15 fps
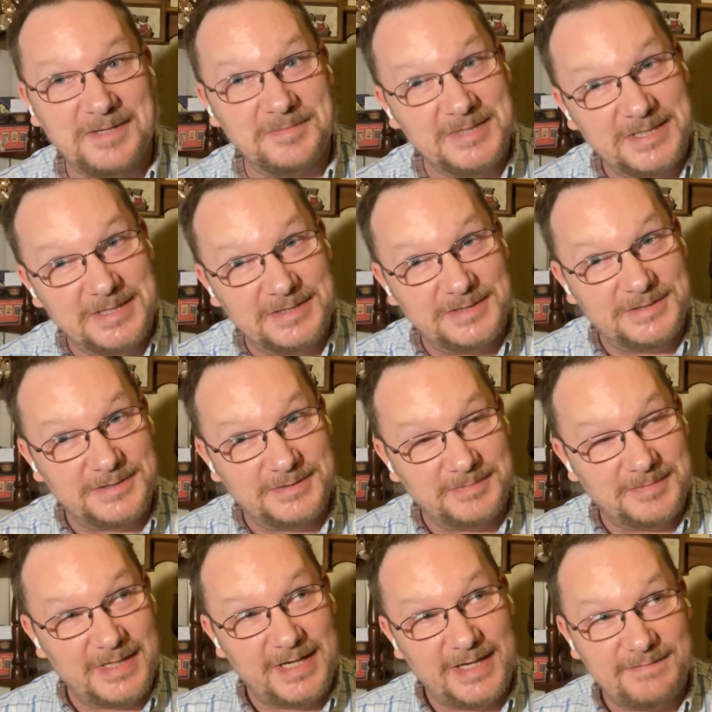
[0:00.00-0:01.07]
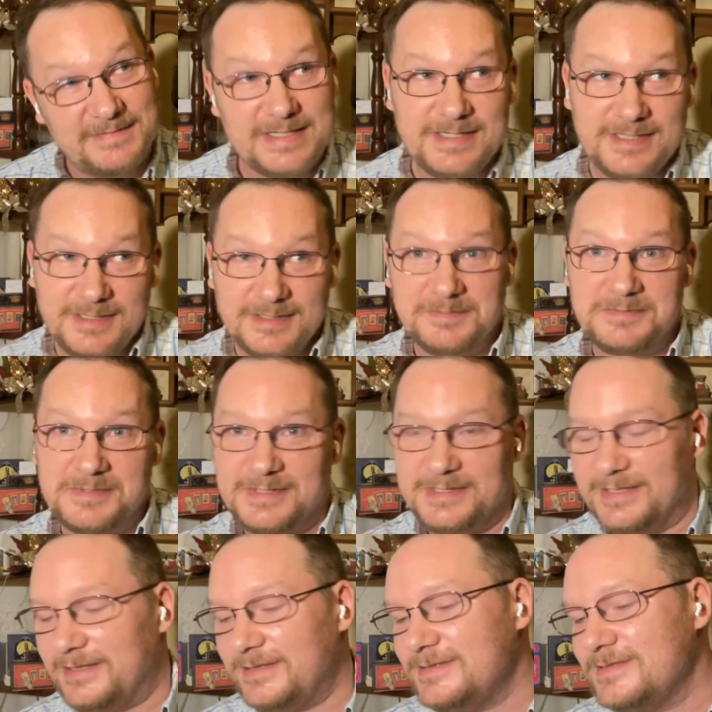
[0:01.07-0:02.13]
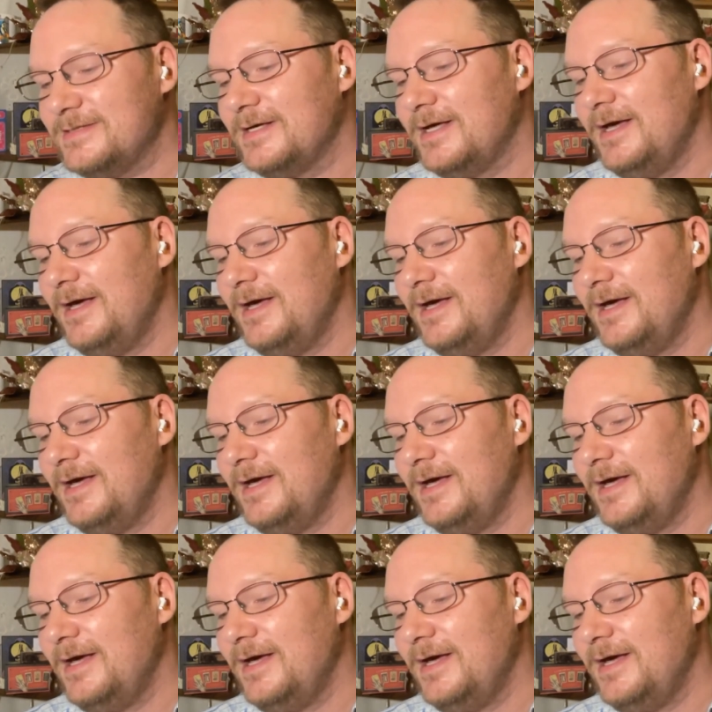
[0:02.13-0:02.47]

much, but I have said a couple things.